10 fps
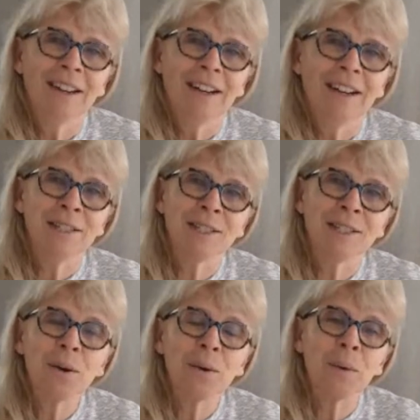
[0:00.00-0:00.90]
And
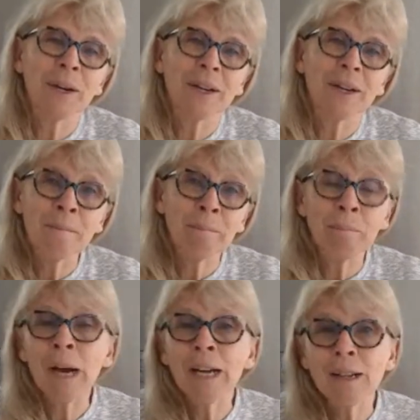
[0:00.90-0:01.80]
so
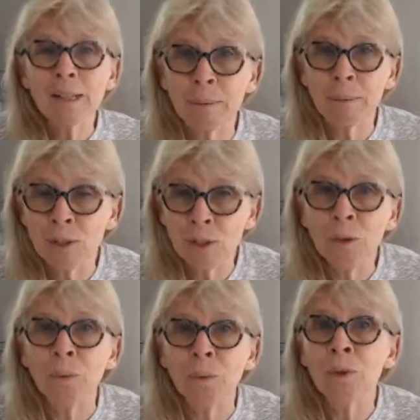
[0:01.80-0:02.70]
my husband too
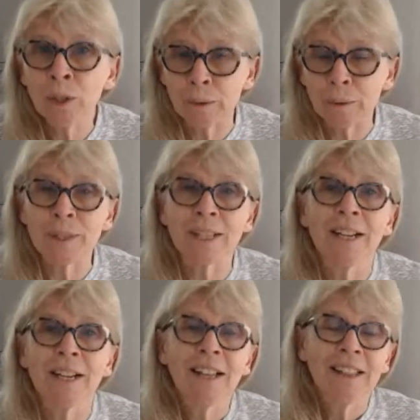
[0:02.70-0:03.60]
knows
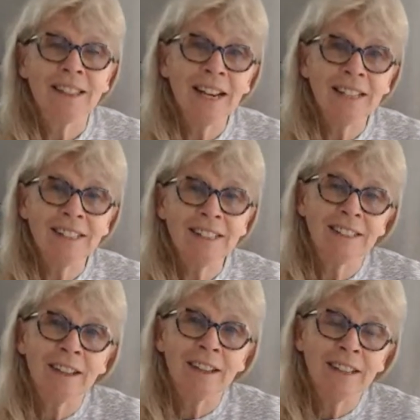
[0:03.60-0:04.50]
that
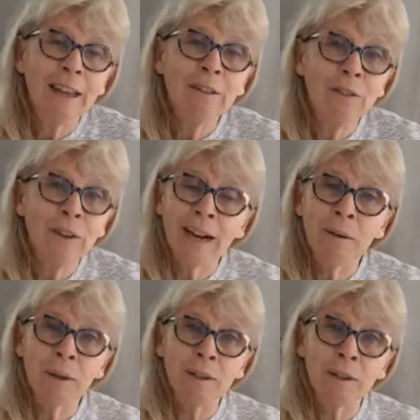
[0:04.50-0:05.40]
if
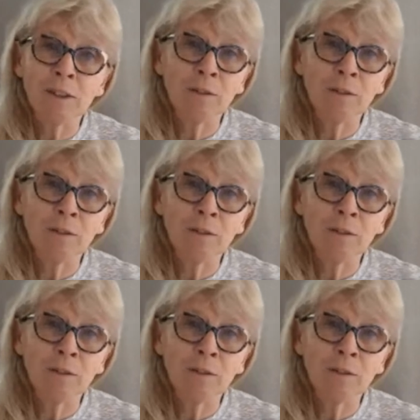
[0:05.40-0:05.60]
our